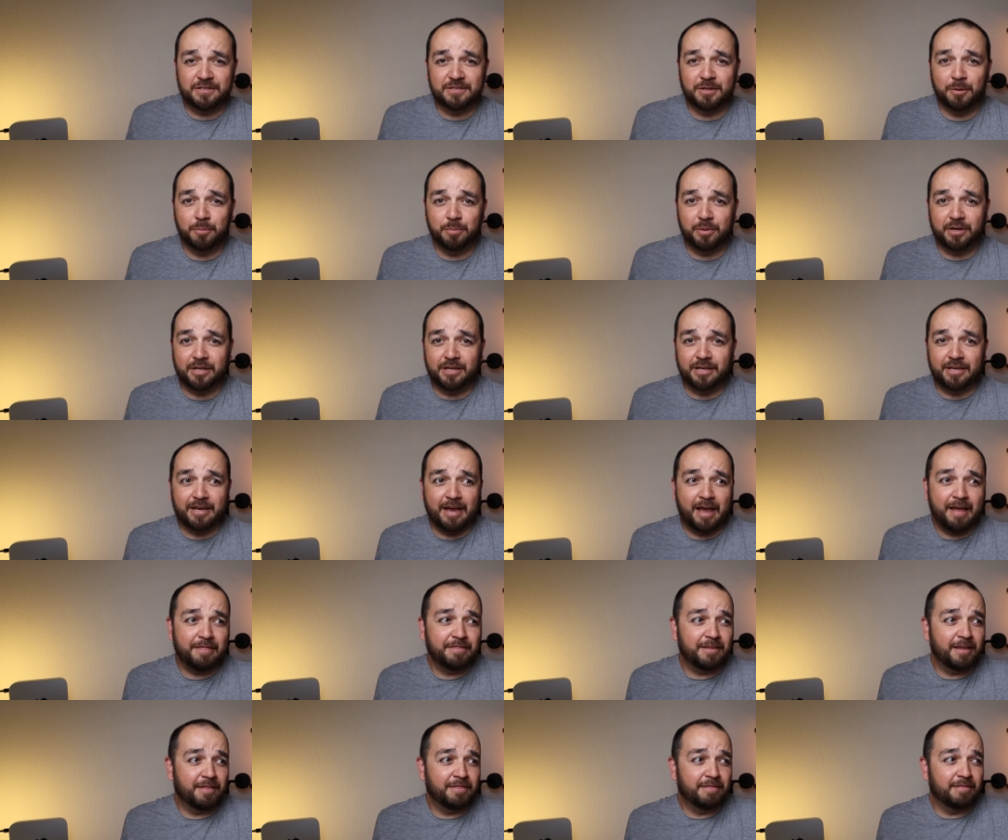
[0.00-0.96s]
somebody,
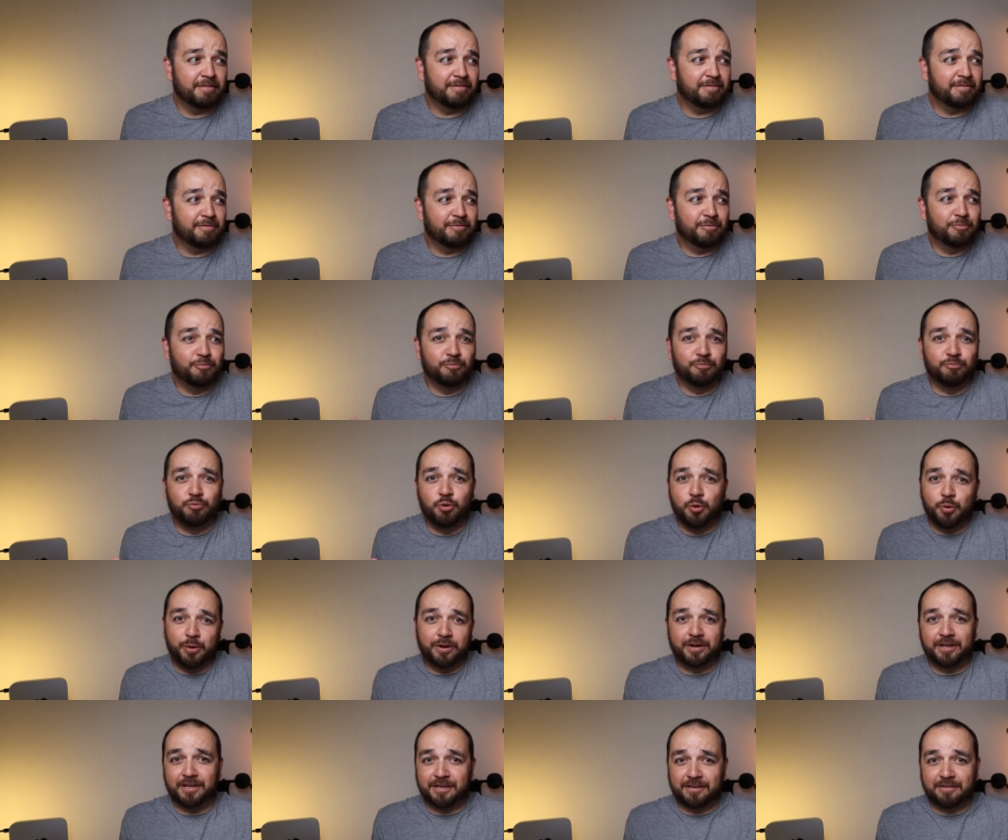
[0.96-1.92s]
and then
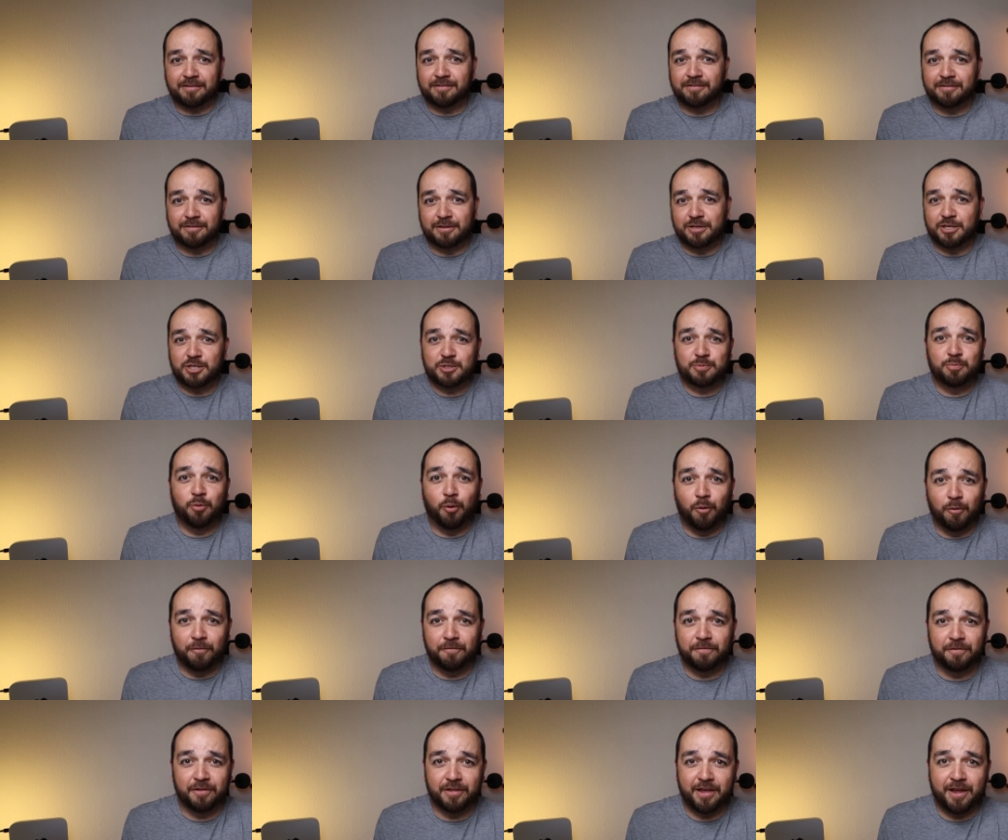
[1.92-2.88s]
ruining this
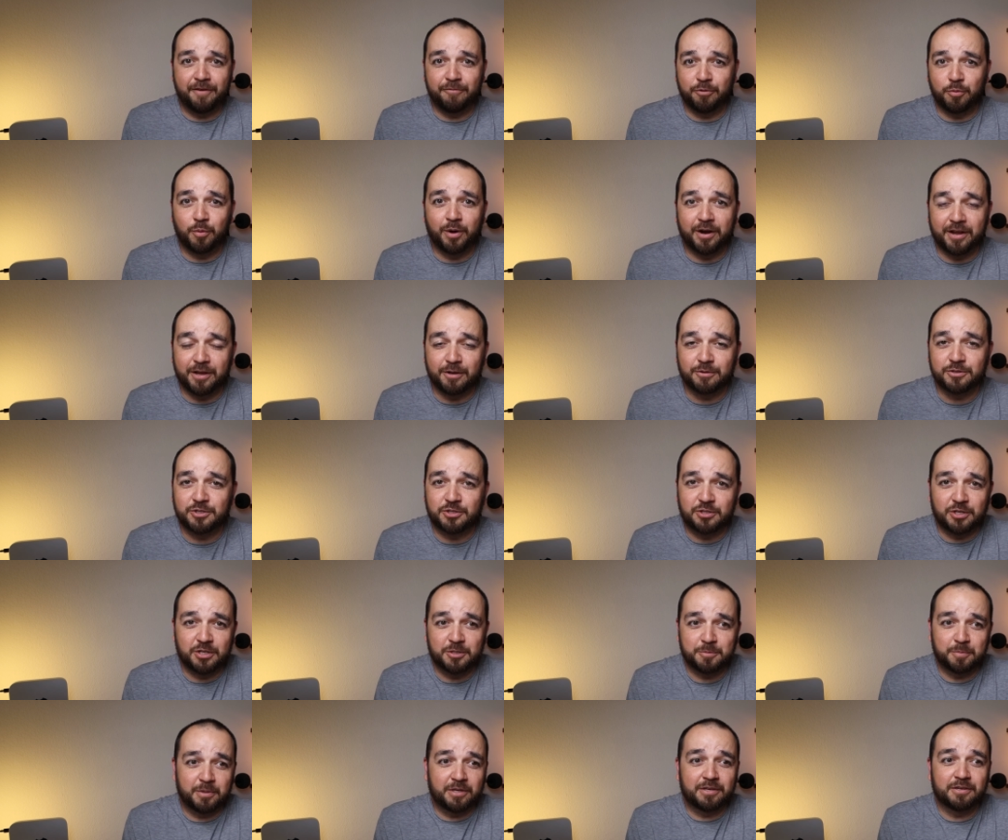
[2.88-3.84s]
sport for everyone else
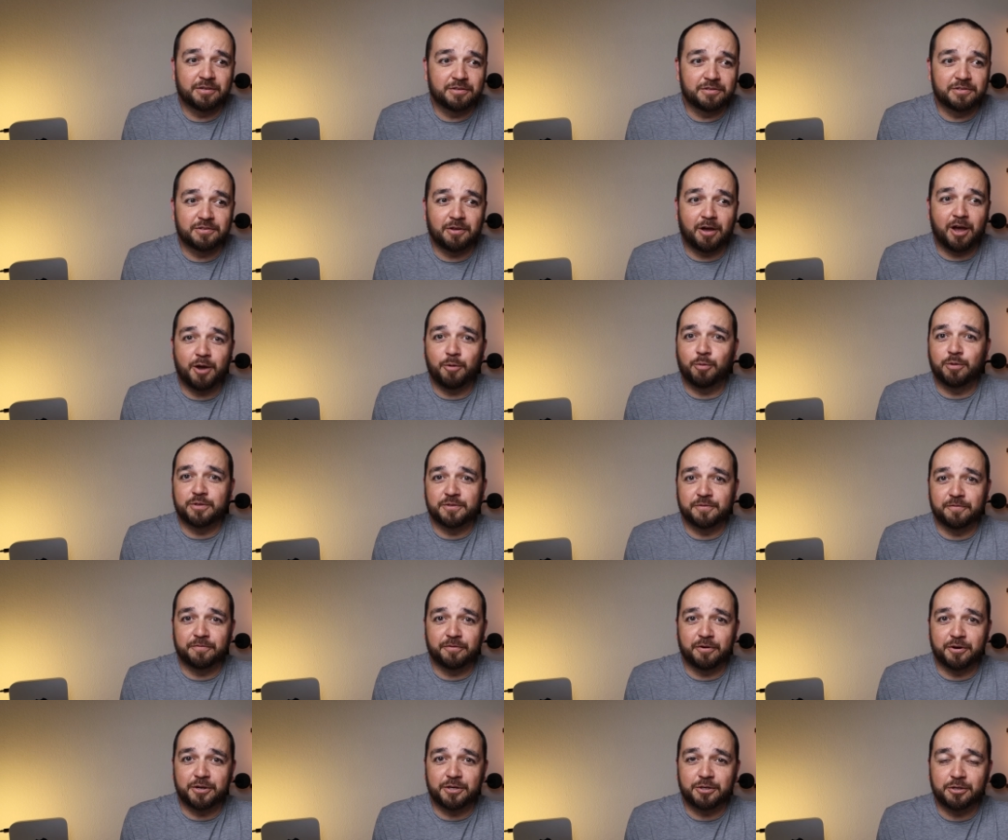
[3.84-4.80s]
just because I wasn't
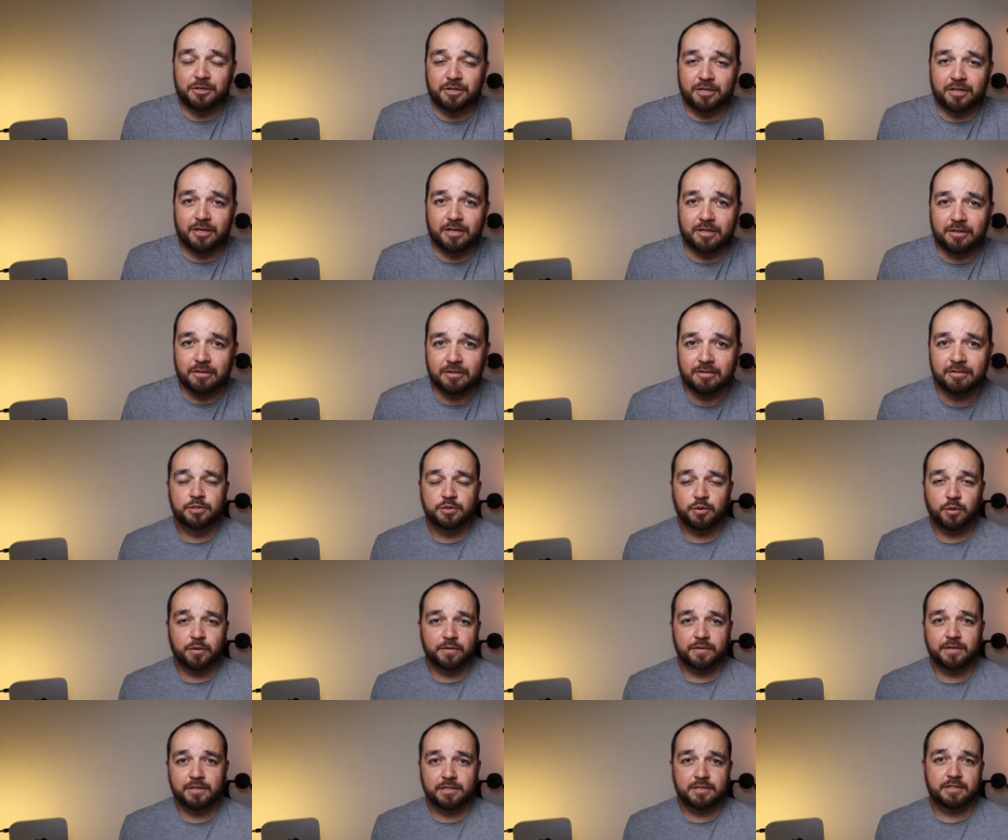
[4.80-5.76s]
very good at it. So
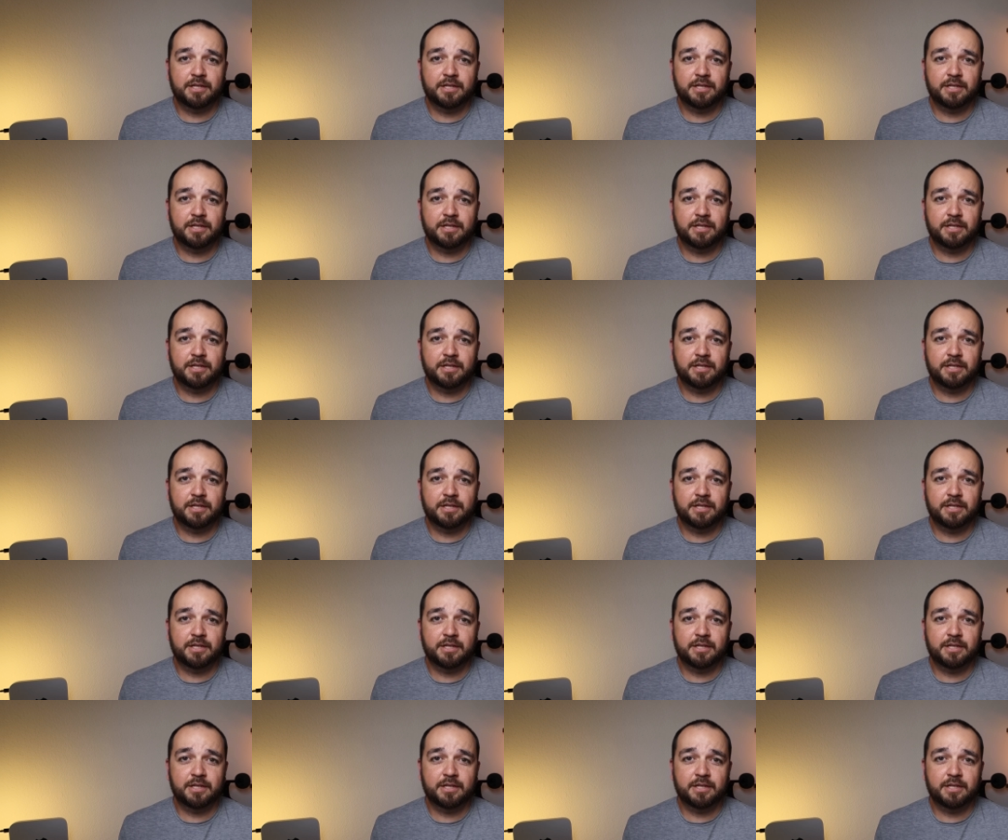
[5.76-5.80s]
at this